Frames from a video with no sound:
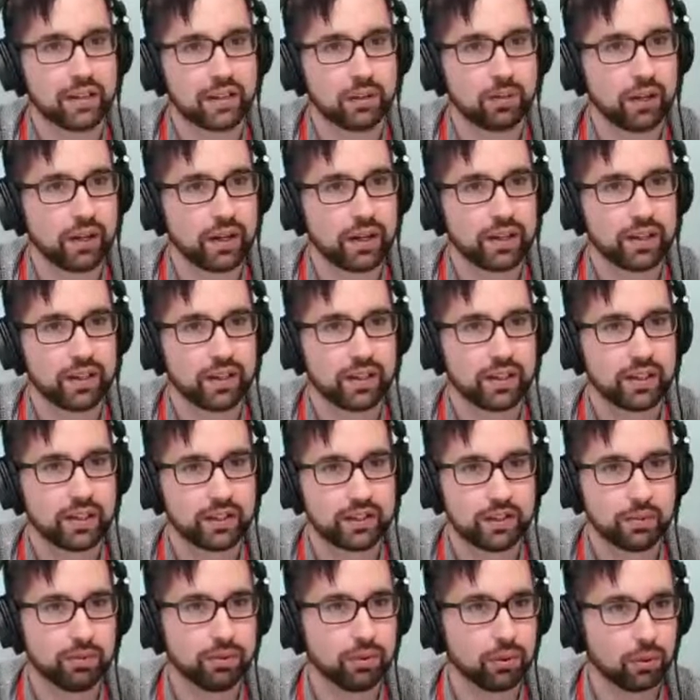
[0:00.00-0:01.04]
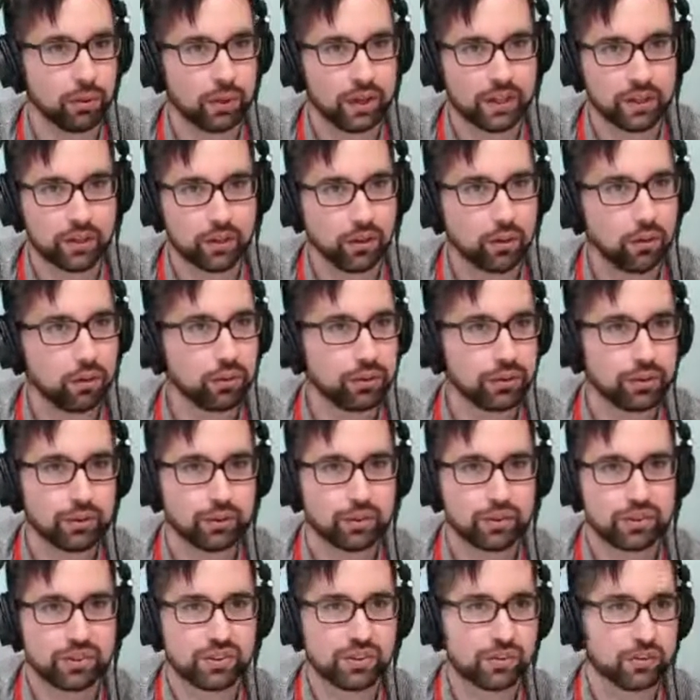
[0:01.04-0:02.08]
way? Do they deploy a whole
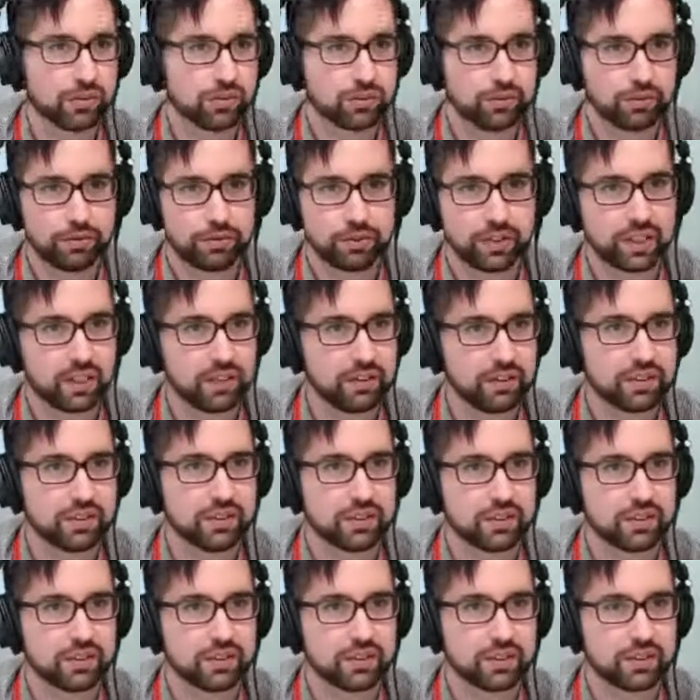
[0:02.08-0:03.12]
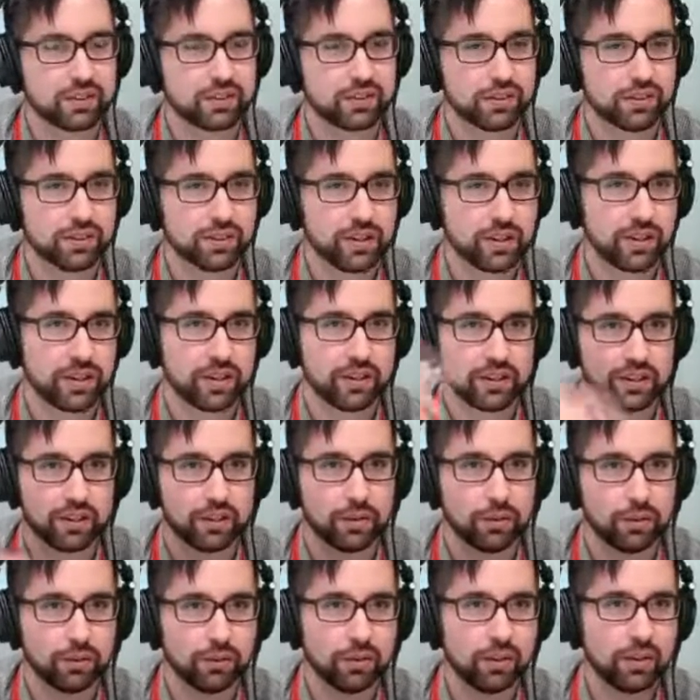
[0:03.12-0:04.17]
new fleet of instances and tear down the
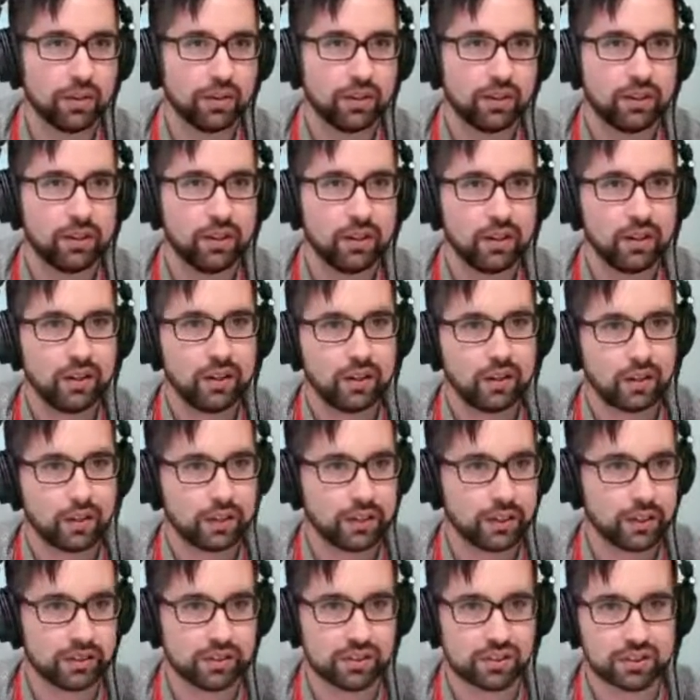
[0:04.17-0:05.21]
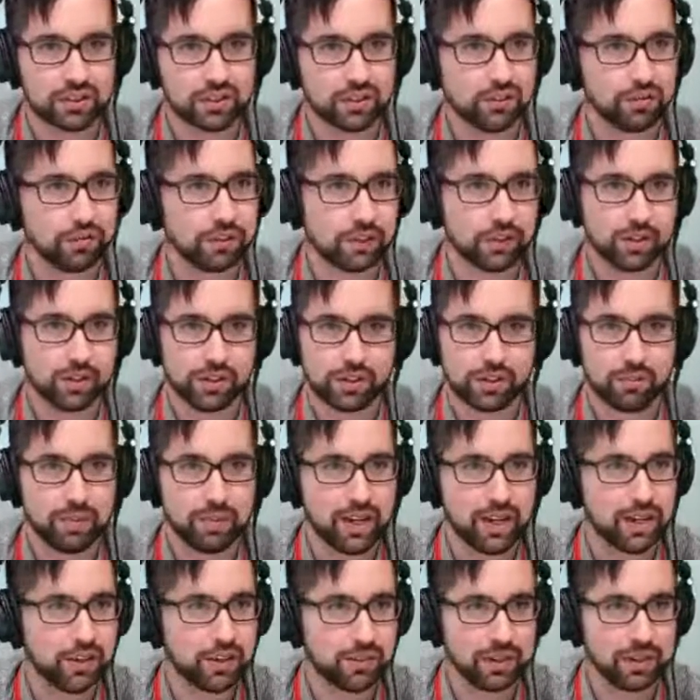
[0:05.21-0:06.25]
old one? Are they using configuration
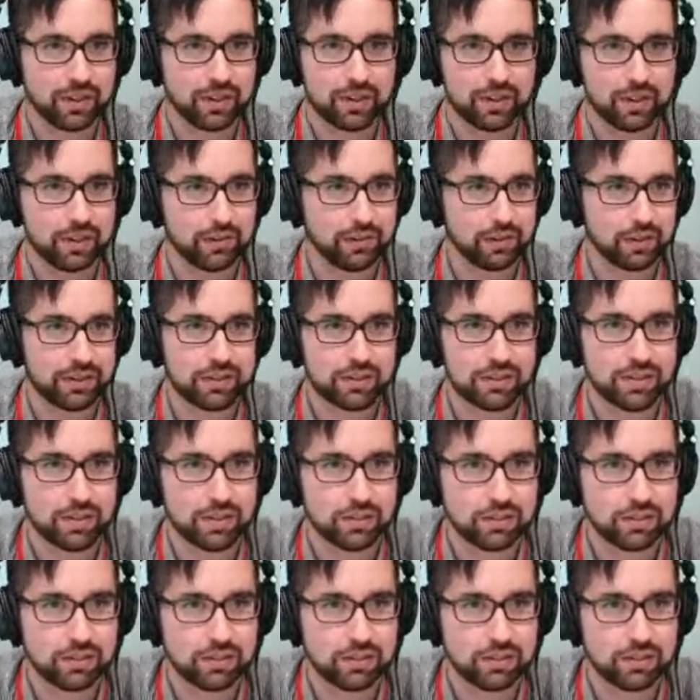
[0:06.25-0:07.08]
management, all that fun stuff?